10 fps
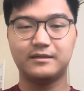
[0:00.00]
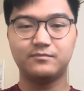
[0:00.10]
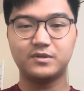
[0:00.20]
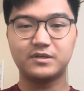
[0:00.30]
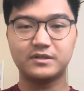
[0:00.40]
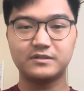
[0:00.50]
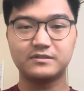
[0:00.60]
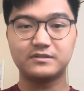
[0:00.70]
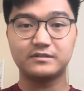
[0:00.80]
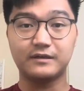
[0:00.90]

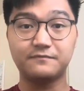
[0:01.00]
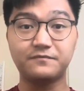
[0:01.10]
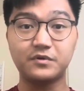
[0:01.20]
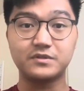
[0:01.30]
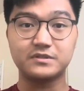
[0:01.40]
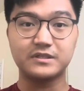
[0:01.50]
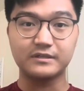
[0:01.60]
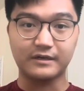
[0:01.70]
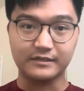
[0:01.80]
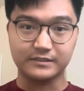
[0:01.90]
because of focusing
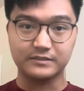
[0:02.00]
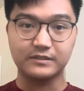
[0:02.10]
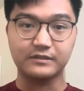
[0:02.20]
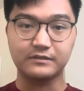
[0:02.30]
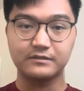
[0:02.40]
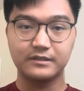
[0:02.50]
on the